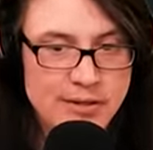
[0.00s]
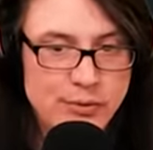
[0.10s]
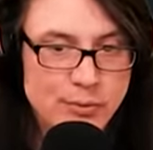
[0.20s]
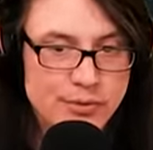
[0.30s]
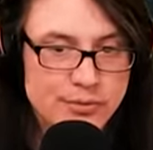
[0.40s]

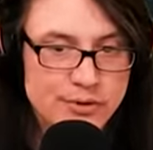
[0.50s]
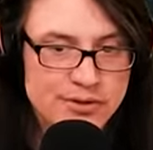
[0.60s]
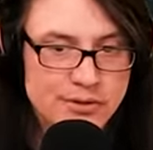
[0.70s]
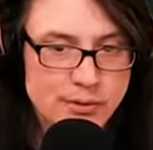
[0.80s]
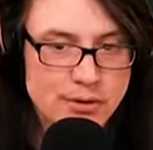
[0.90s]
If you went through
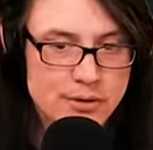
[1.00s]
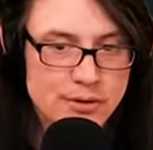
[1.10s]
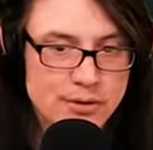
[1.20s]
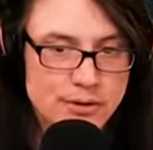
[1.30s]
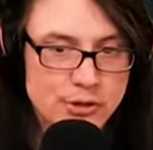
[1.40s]
this
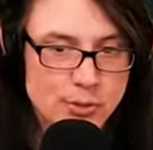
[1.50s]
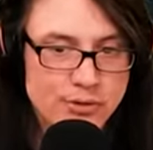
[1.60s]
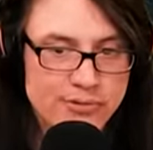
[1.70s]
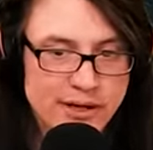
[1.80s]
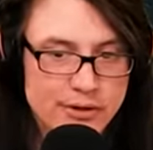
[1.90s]
door, you
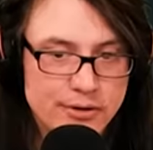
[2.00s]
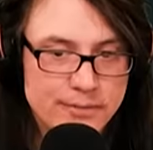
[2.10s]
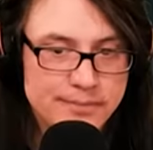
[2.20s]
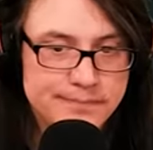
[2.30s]
were fired.